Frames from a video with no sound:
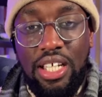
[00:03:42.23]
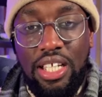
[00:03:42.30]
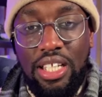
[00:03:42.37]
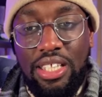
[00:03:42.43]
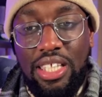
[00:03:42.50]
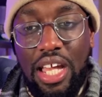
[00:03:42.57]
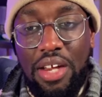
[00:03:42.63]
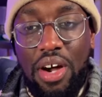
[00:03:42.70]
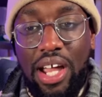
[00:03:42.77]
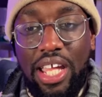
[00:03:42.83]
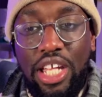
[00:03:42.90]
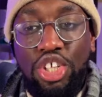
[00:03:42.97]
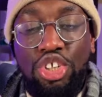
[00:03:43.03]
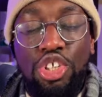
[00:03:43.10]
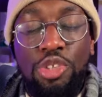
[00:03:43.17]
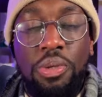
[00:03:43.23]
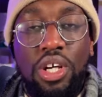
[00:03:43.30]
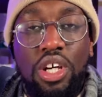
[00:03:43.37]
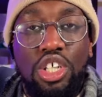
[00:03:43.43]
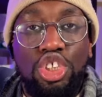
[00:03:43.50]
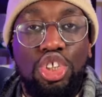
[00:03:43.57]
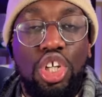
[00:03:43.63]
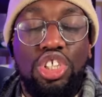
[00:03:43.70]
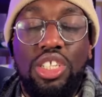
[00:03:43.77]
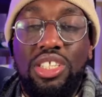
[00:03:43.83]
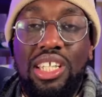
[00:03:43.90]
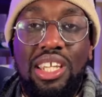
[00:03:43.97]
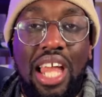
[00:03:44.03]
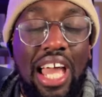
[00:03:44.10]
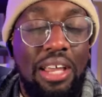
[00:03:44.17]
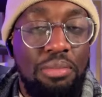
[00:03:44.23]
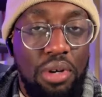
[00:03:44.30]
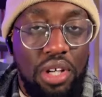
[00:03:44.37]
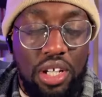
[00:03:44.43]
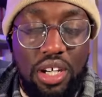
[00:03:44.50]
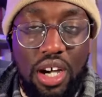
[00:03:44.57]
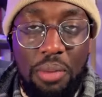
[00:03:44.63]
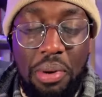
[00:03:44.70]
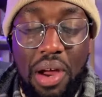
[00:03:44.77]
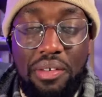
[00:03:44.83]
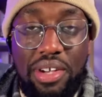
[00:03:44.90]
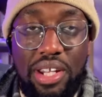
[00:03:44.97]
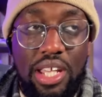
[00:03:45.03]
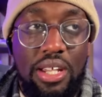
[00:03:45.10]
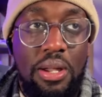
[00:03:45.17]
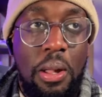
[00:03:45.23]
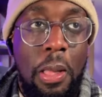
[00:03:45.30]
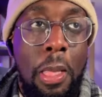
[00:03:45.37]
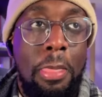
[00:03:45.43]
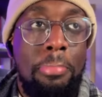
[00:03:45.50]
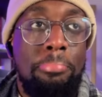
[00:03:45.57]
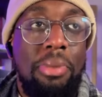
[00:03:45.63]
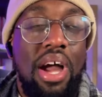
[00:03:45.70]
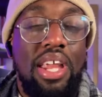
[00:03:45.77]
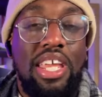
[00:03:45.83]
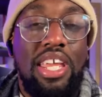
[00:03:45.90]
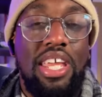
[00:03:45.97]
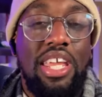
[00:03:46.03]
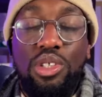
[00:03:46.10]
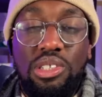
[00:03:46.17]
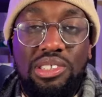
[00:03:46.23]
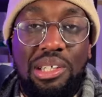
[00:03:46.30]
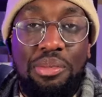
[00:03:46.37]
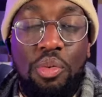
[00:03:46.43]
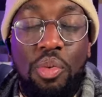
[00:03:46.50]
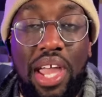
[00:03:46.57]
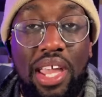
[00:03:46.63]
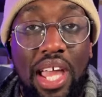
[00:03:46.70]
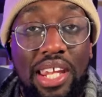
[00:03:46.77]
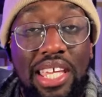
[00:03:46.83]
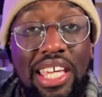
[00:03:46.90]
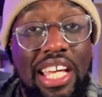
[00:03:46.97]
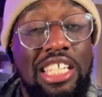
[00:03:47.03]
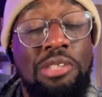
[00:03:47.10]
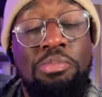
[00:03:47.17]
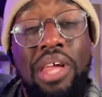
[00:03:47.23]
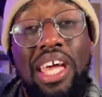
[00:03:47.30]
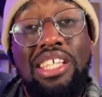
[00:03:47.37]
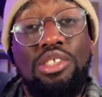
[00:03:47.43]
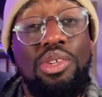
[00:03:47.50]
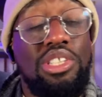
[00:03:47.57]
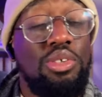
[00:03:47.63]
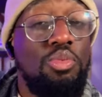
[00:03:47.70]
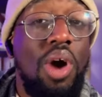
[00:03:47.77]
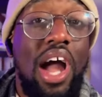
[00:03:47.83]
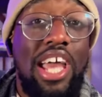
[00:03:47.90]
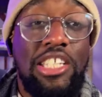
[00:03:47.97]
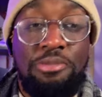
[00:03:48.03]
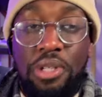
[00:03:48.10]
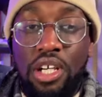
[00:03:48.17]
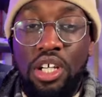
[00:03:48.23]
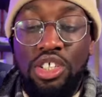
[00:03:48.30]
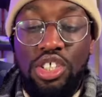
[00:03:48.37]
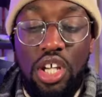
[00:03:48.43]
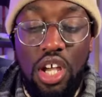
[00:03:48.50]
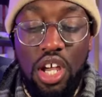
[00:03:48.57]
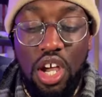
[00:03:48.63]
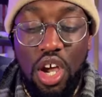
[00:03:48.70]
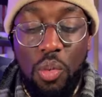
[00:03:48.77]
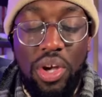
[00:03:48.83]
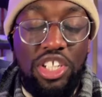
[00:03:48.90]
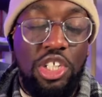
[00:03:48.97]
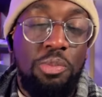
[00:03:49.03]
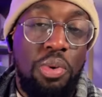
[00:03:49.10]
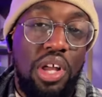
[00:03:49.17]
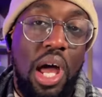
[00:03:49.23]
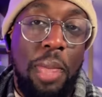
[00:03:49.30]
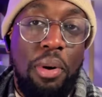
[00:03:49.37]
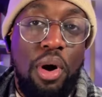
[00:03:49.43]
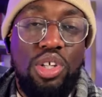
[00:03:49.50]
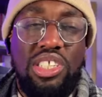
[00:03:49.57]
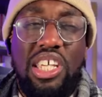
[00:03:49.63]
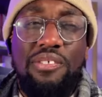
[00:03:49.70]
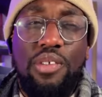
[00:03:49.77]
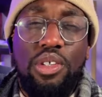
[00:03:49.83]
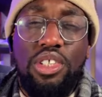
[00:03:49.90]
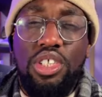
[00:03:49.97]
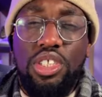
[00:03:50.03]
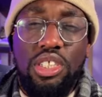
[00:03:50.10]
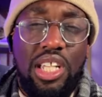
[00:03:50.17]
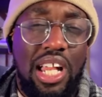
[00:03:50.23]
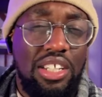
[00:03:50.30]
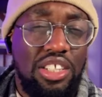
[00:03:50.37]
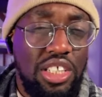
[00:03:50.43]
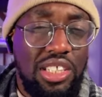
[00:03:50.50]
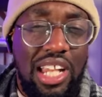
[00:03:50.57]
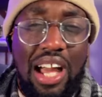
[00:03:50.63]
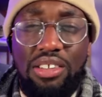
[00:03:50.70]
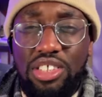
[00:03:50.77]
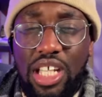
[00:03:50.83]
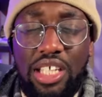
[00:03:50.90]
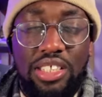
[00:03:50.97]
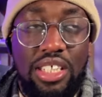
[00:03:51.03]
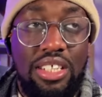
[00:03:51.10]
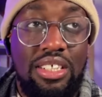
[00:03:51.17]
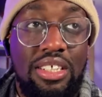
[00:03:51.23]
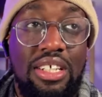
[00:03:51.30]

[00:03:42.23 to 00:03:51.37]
there are issues because Josh doesn't like Monica apparently, and he feels some type of way. And he explains the reason why is because when she put that post, he feels she's, she's clout chasing.